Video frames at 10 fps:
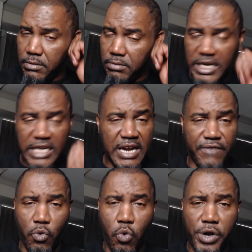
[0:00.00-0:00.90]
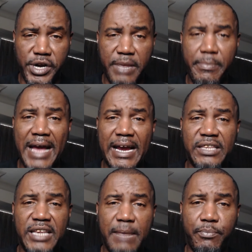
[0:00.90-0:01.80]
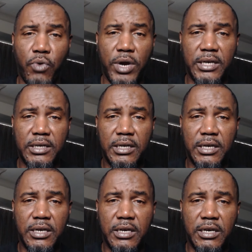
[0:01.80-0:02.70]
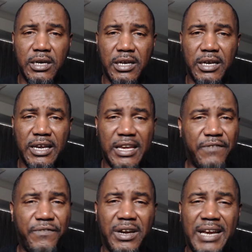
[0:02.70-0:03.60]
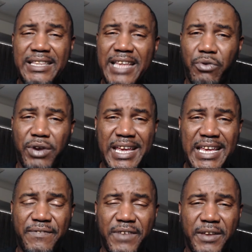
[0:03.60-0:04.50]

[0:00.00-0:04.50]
He never wanted it back after that point. He felt like they were even.